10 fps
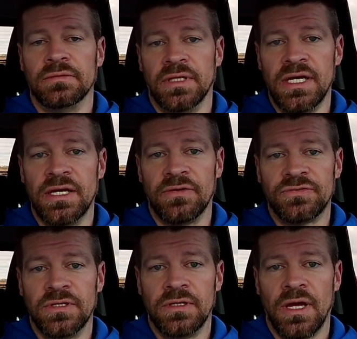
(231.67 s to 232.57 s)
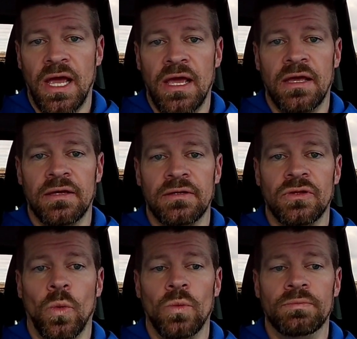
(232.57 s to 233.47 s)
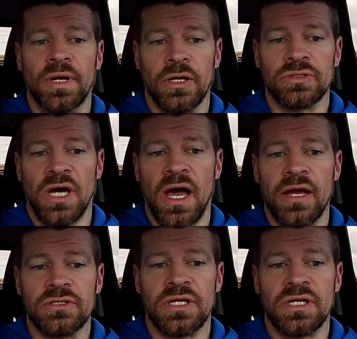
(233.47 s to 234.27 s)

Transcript: lift and the bigger tires.